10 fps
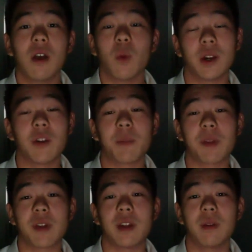
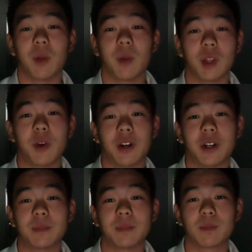100%
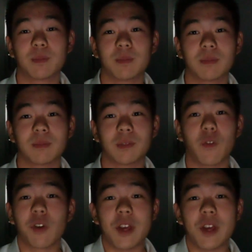Montipora of
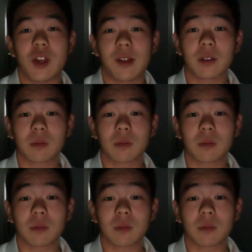all species.